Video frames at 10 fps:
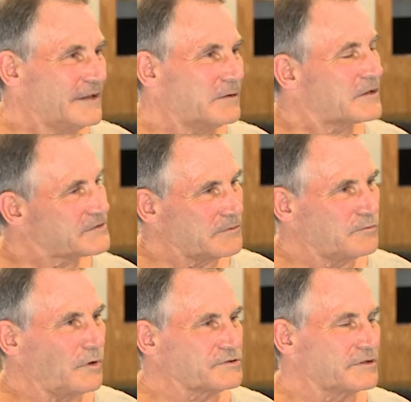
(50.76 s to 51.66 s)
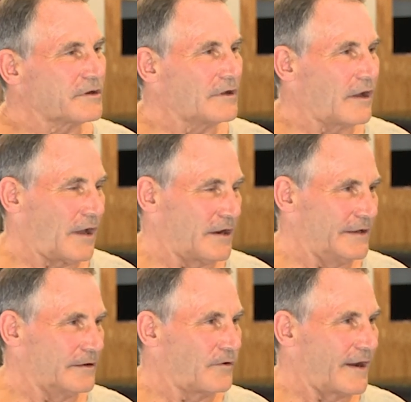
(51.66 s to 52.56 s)
Yeah, because he wasn't
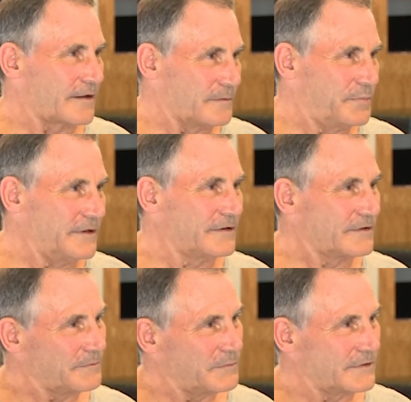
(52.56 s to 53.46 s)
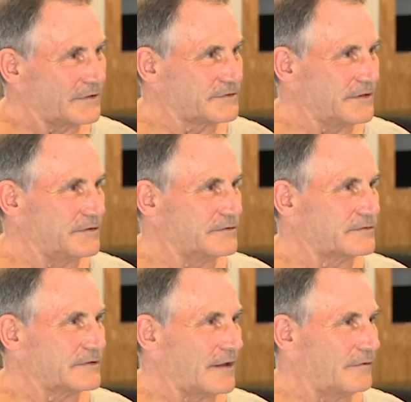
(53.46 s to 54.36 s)
only a great competitor, because he's
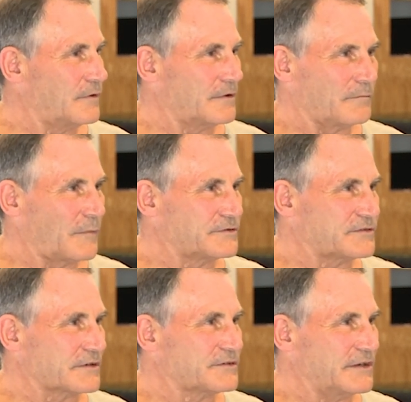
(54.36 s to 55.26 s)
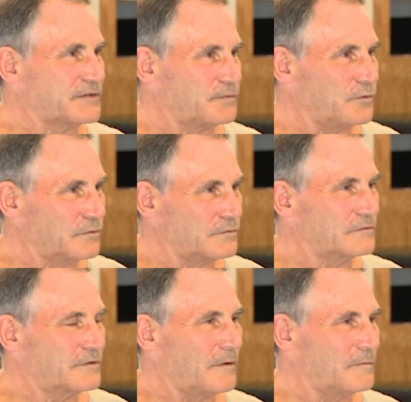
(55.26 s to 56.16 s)
one of the most successful
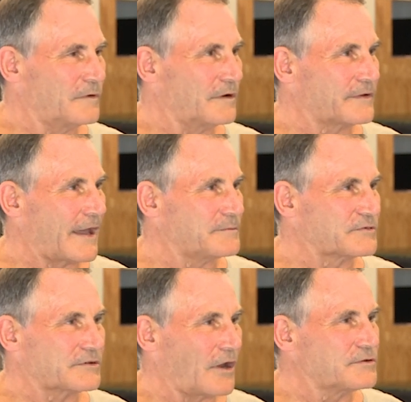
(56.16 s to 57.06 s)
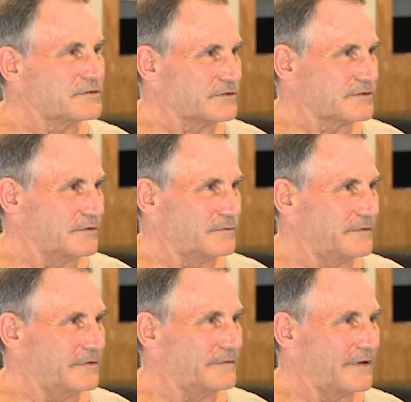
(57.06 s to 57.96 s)
Commonwealth Games coaches that
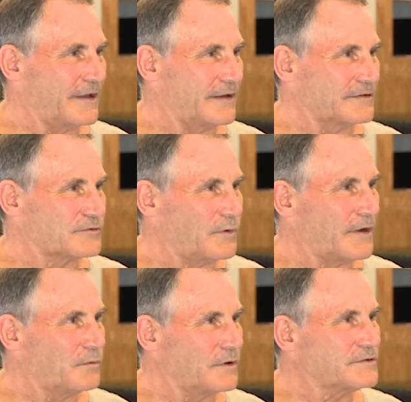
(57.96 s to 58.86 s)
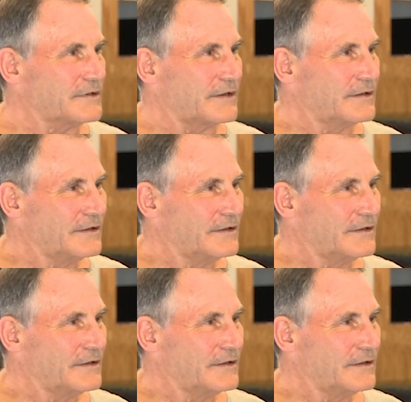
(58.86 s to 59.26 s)
we've ever had as well, wasn't he?